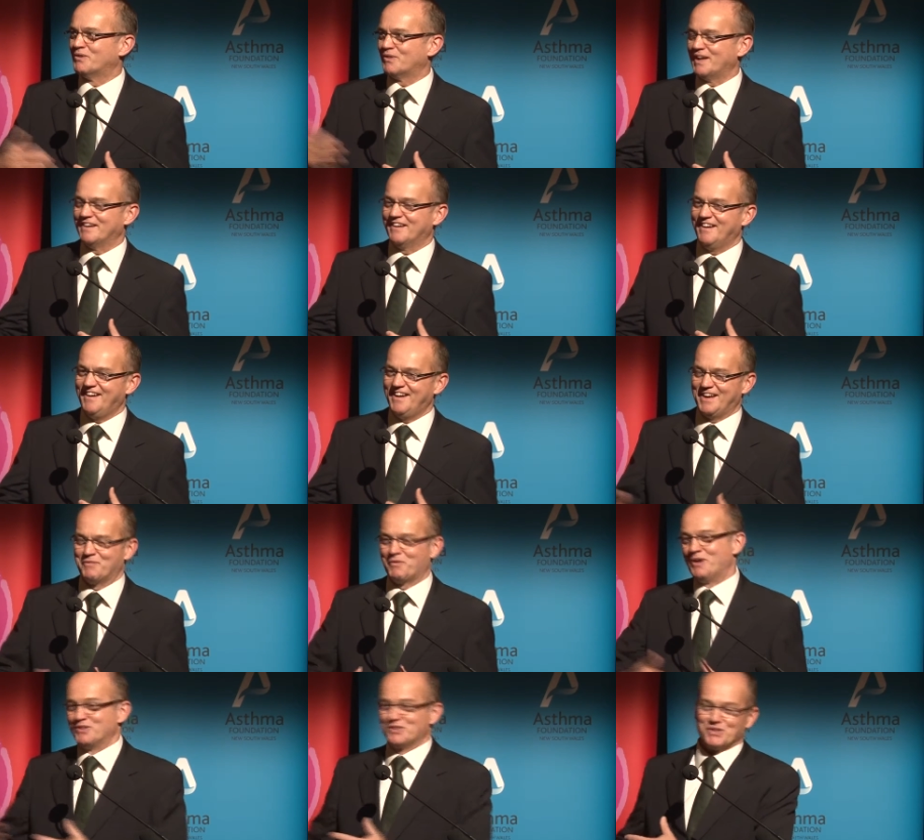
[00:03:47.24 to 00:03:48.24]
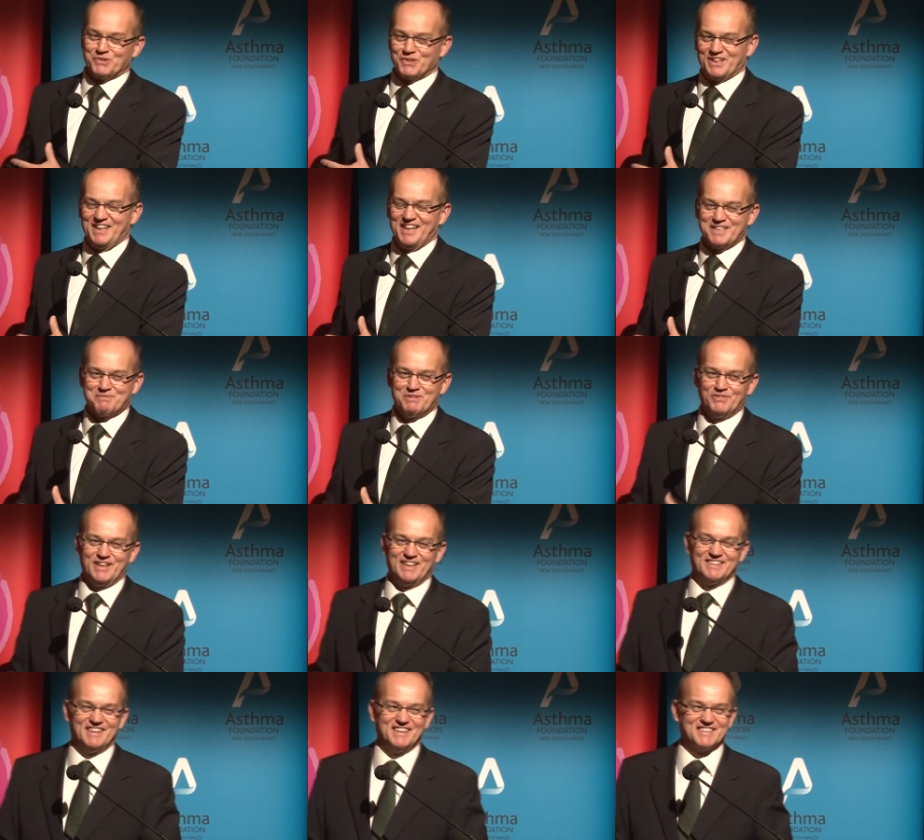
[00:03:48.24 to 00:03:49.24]
won't lend a hand, won't do what the Asthma
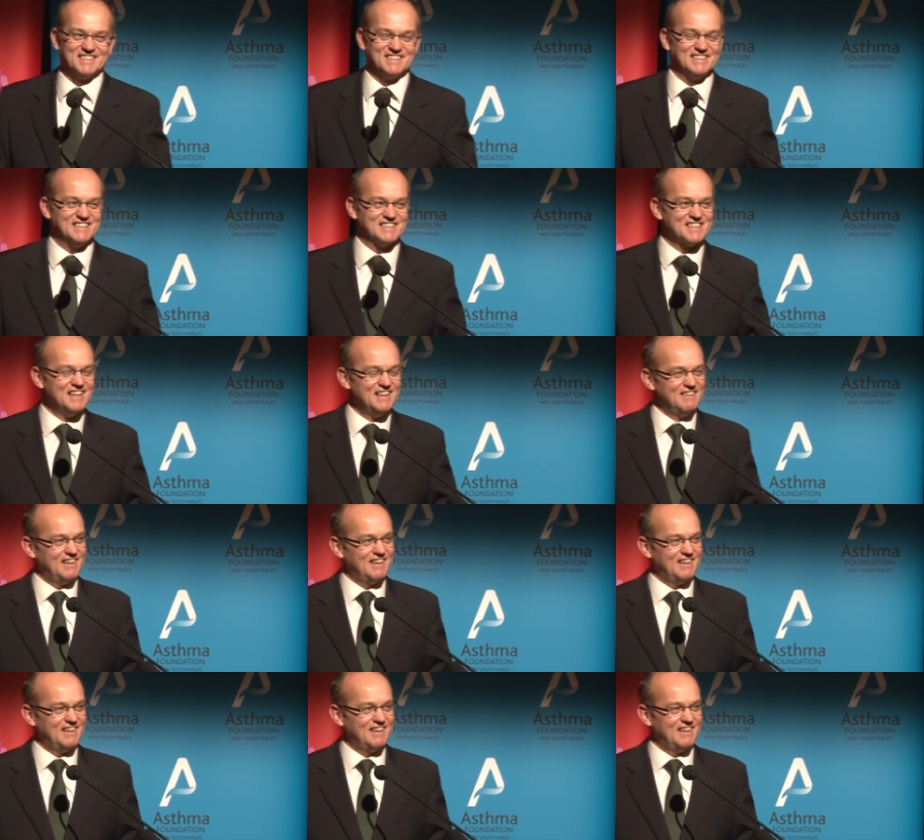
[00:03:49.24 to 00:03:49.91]
Foundation does.